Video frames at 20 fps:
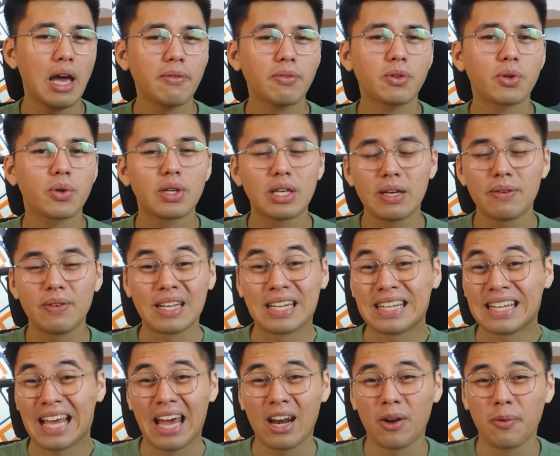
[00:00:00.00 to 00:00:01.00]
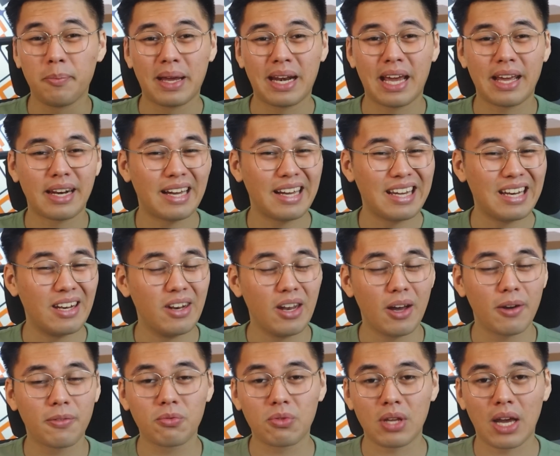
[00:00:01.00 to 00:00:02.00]
After giving Nano
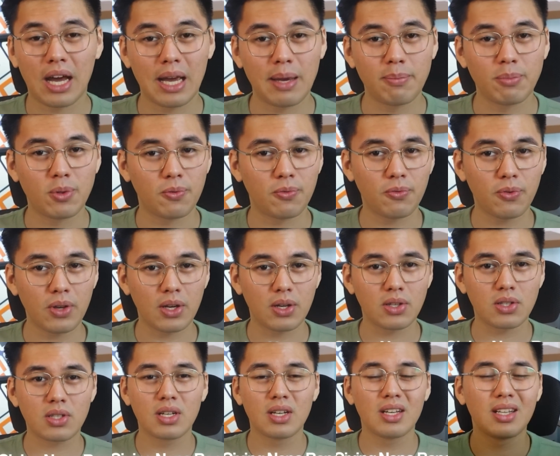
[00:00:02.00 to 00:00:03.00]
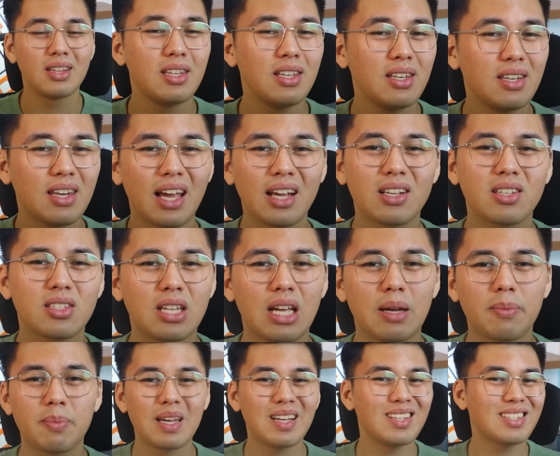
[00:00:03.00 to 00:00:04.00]
enough time to finish, the next
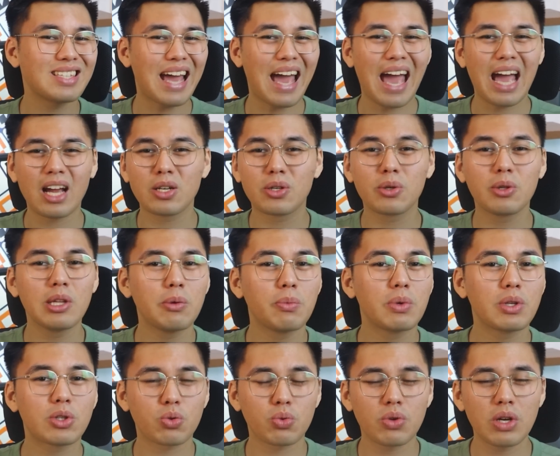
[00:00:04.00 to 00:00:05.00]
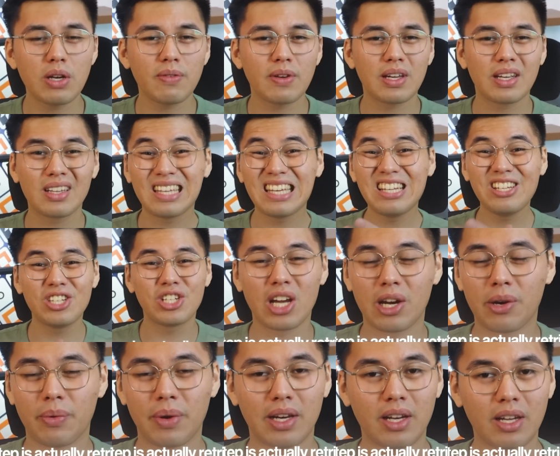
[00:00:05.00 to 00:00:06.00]
step is actually retrieving the
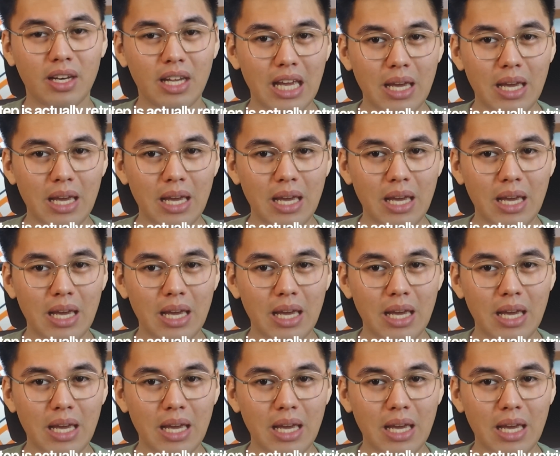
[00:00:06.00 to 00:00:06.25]
generated